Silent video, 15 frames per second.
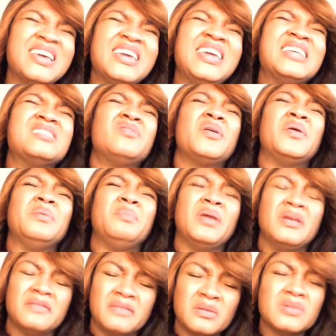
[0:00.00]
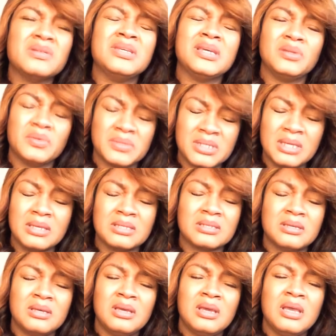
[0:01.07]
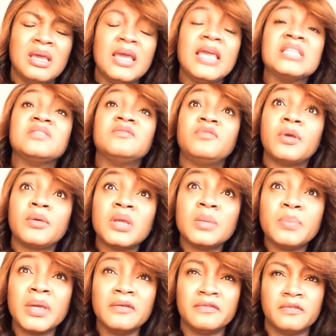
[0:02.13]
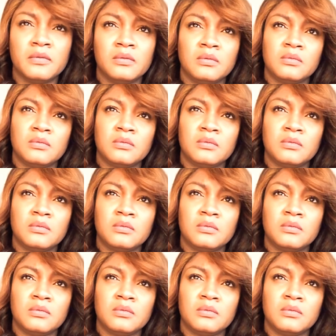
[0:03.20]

It's very painful to hear those things. It's very painful.